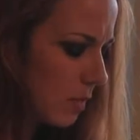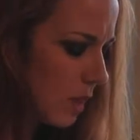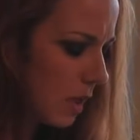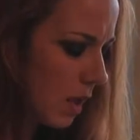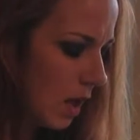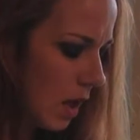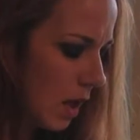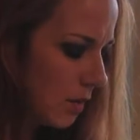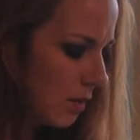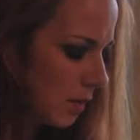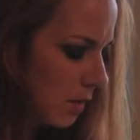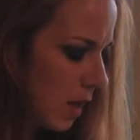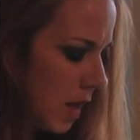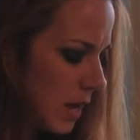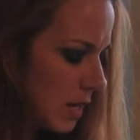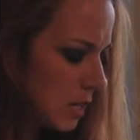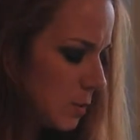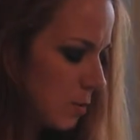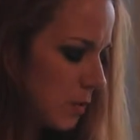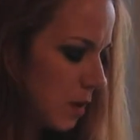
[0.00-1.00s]
The
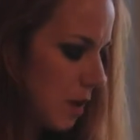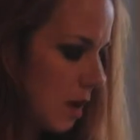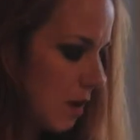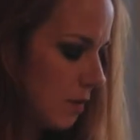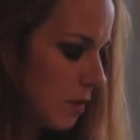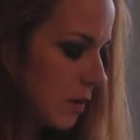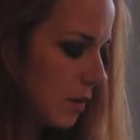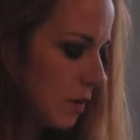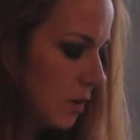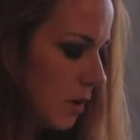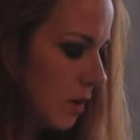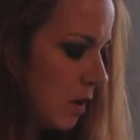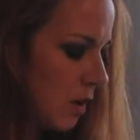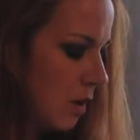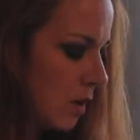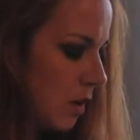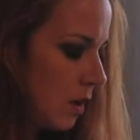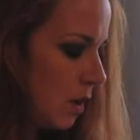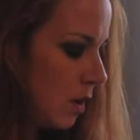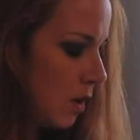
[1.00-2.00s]
lines were covered
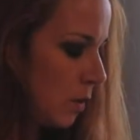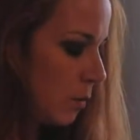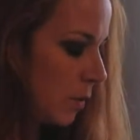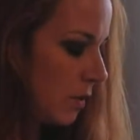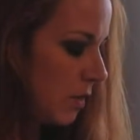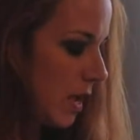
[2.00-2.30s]
where